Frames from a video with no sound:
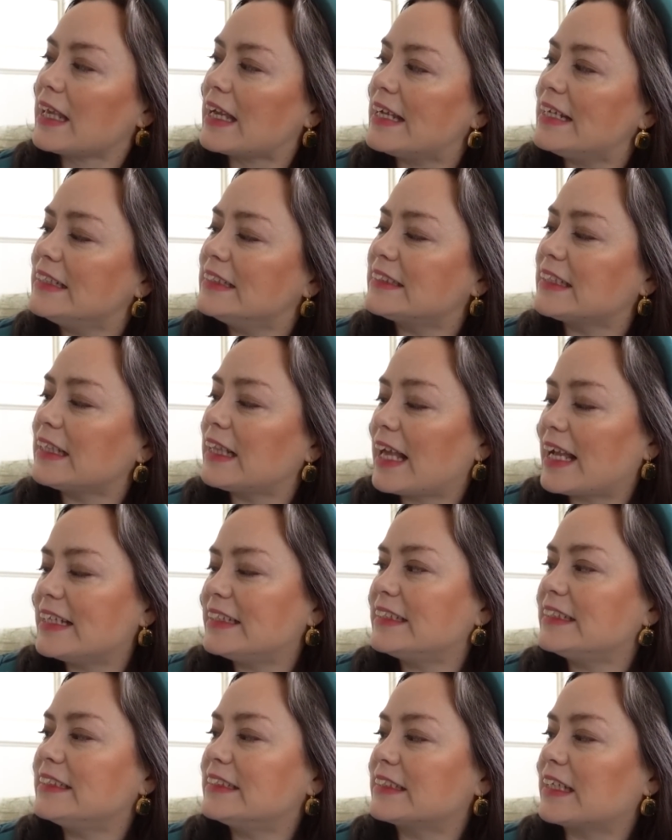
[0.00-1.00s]
is A
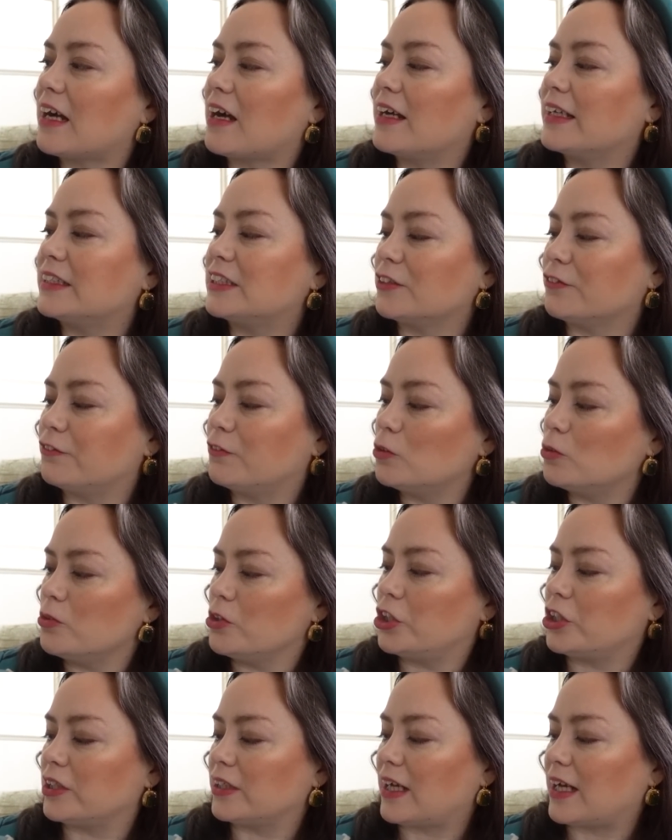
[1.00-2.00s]
Lady's Guide to
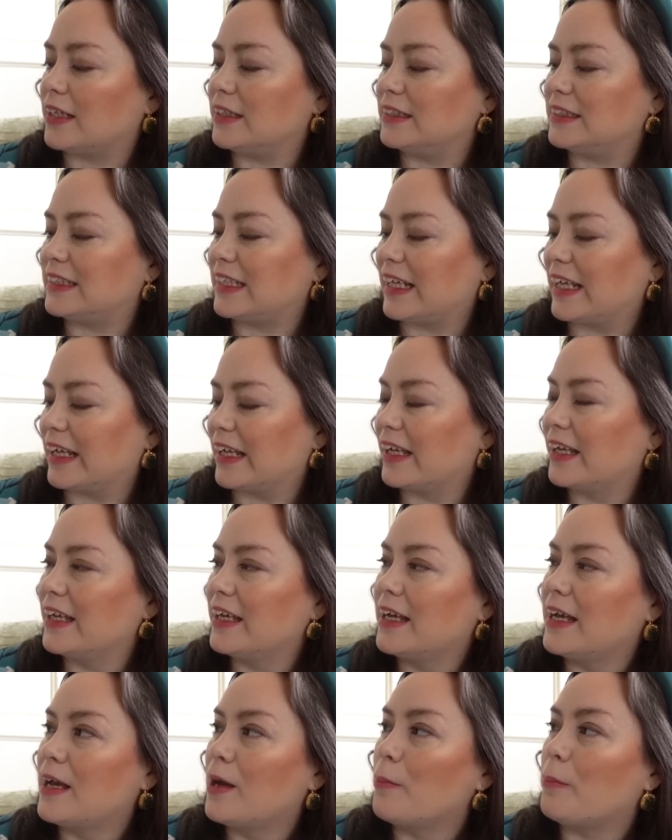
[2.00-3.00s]
Fortune Hunting
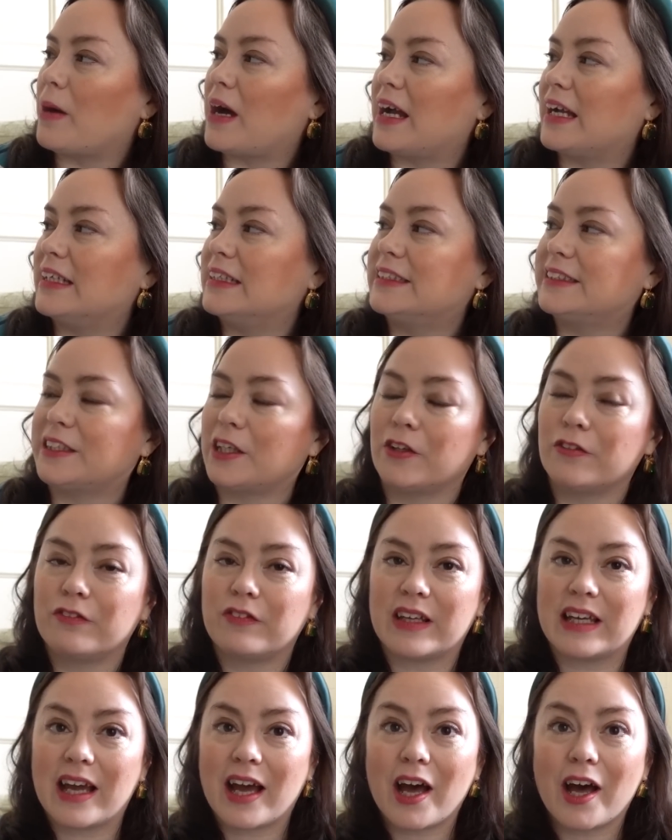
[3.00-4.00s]
by
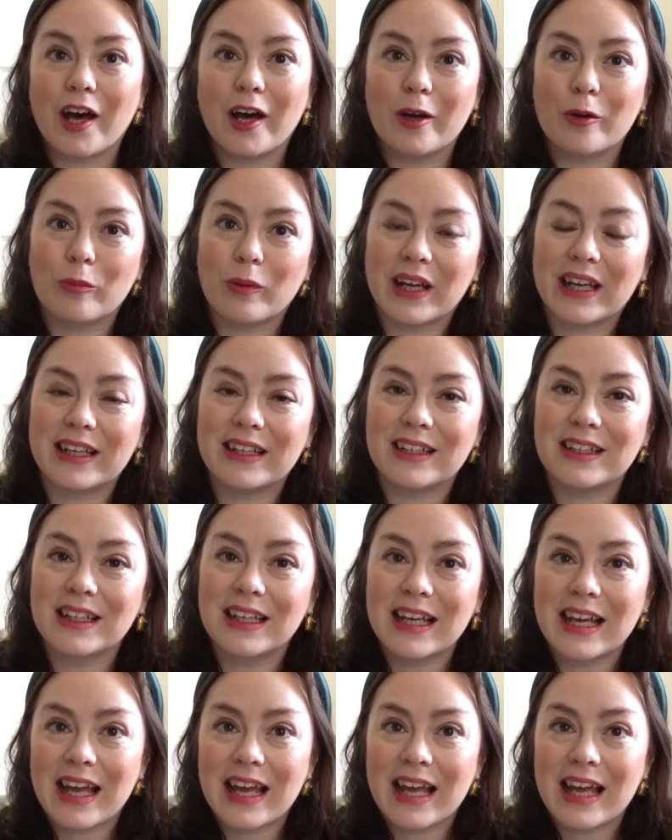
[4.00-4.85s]
Sophie Irwin.